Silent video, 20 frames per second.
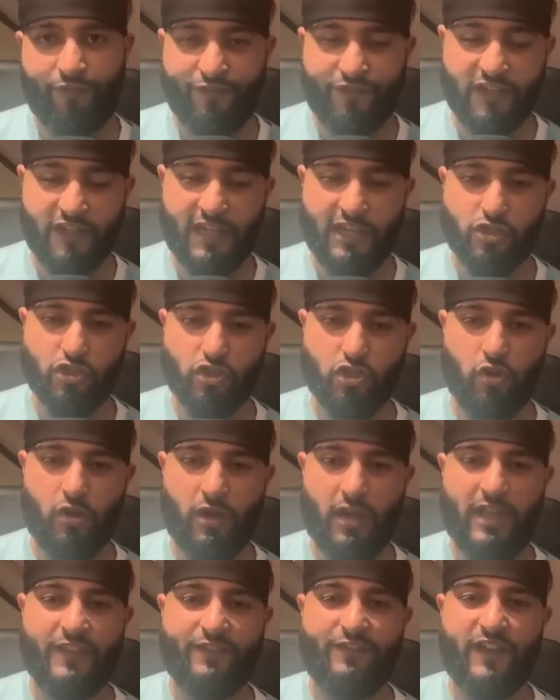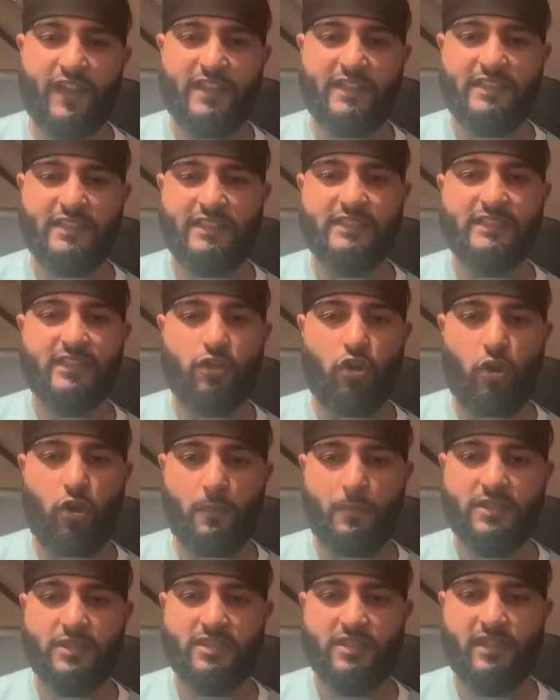finesse shot, and the fact that he's
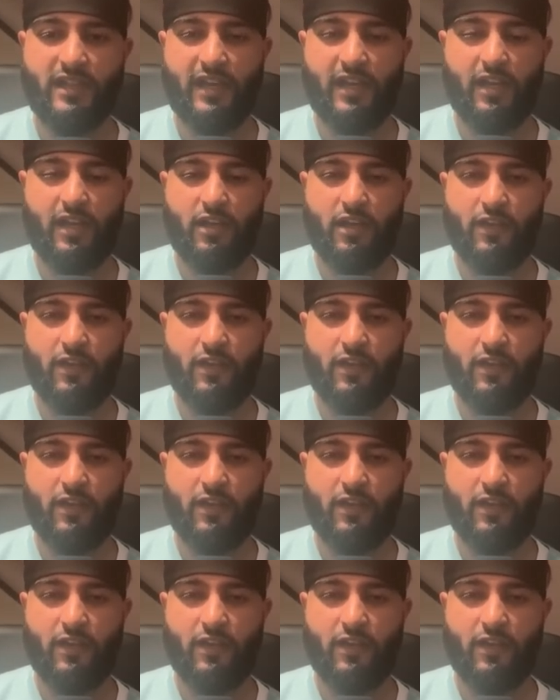competent at